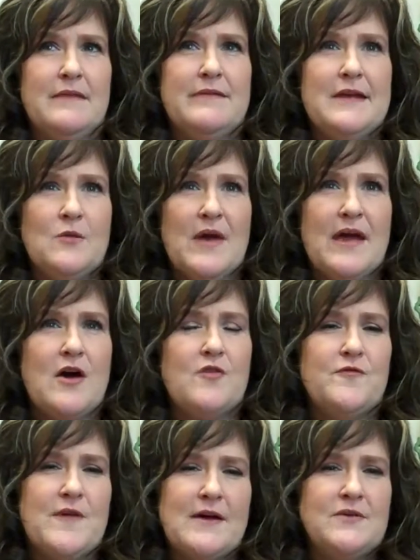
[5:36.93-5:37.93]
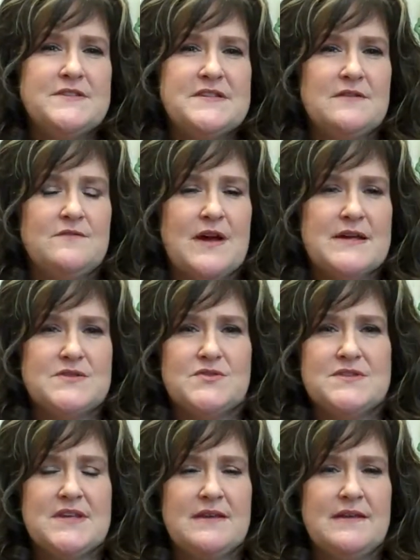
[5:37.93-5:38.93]
think about how faculty
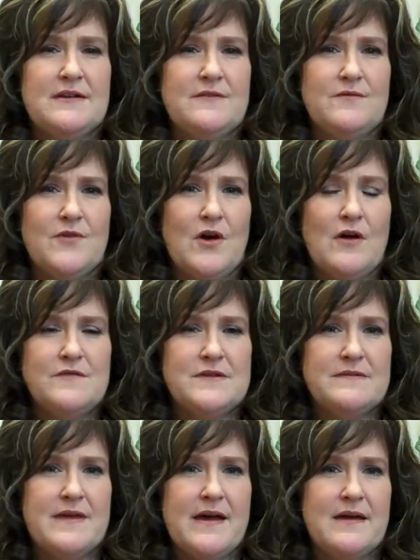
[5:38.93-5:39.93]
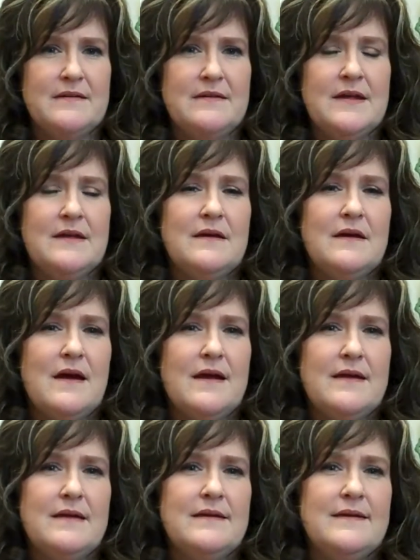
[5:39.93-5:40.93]
advisors can get involved in that,
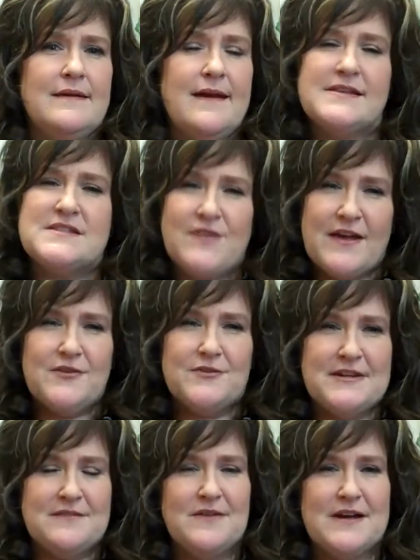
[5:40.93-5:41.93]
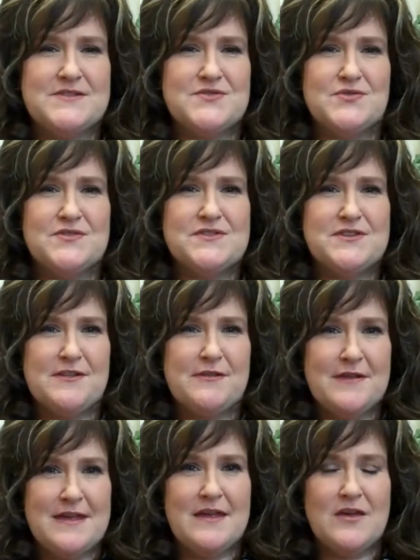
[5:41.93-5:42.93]
I ask faculty advisors to
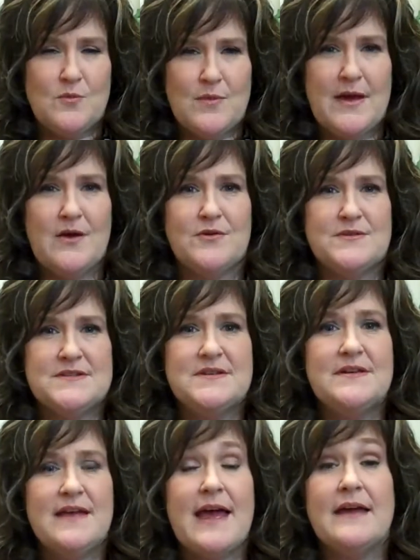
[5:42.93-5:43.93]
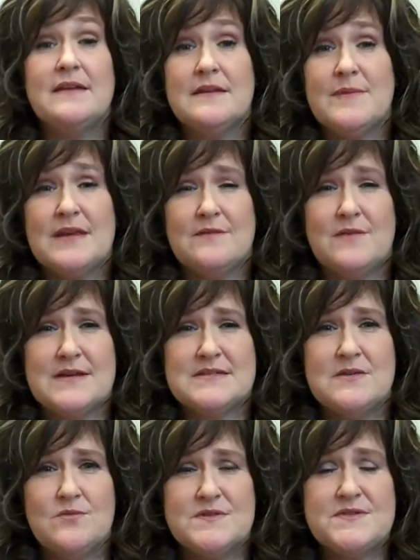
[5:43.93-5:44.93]
think about academic
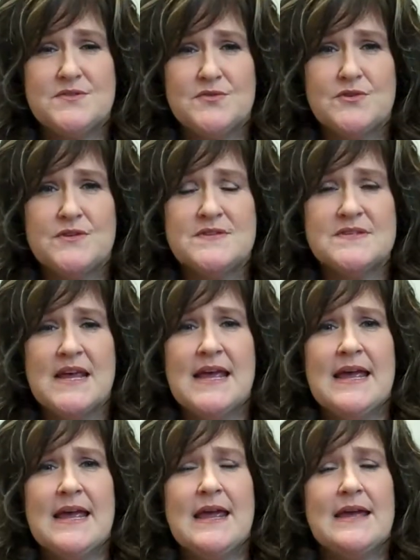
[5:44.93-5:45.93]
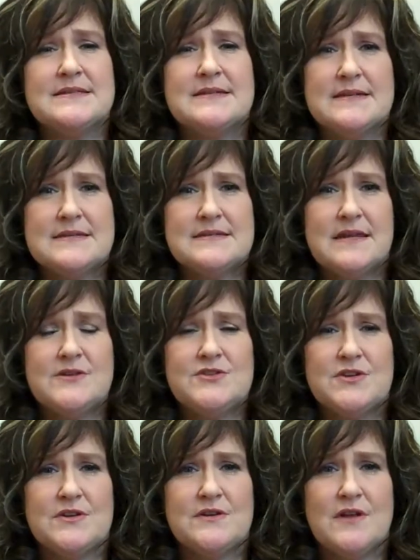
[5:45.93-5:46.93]
advising with students as an
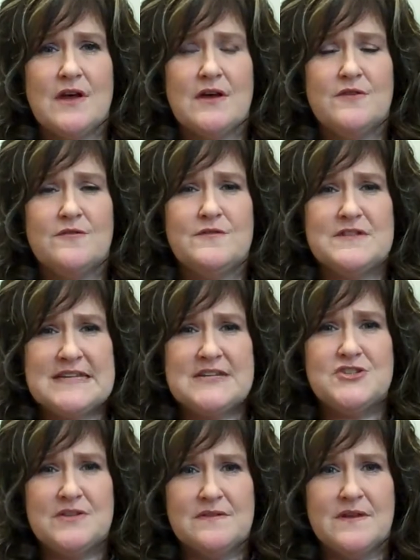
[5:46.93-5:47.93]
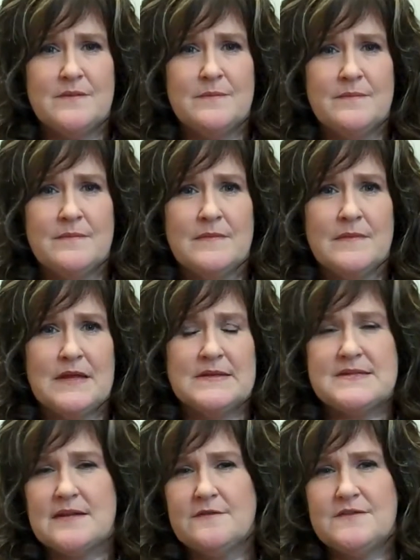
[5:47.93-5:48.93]
extension of teaching them.
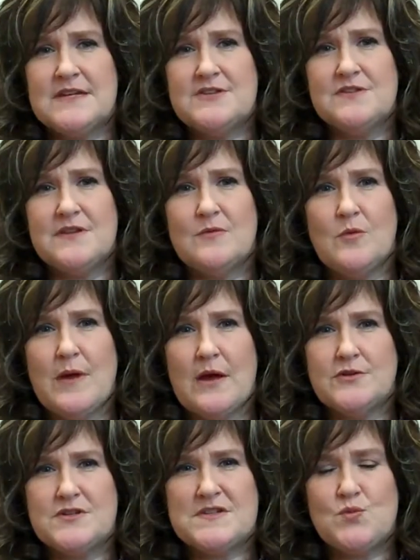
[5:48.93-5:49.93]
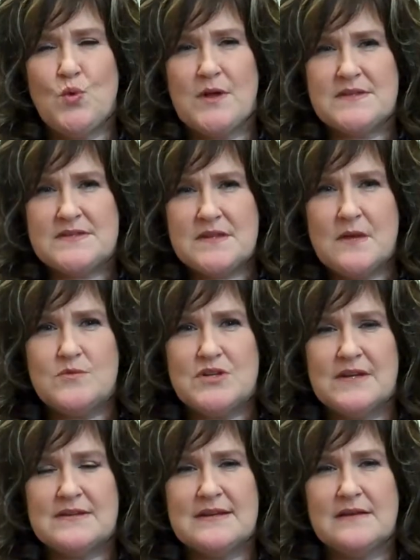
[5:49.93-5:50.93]
Instead of teaching them about just one
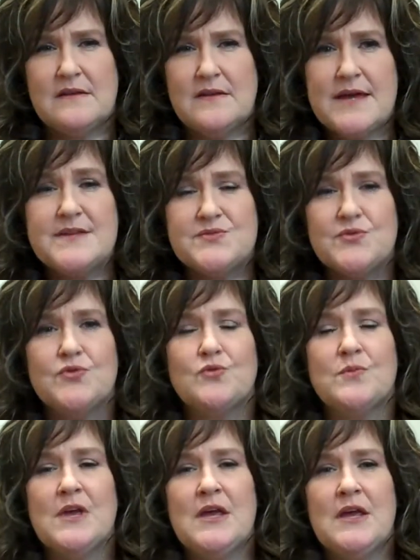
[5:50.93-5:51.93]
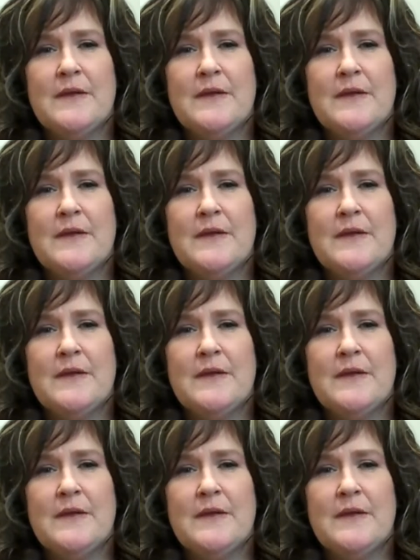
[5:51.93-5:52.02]
subject in a classroom,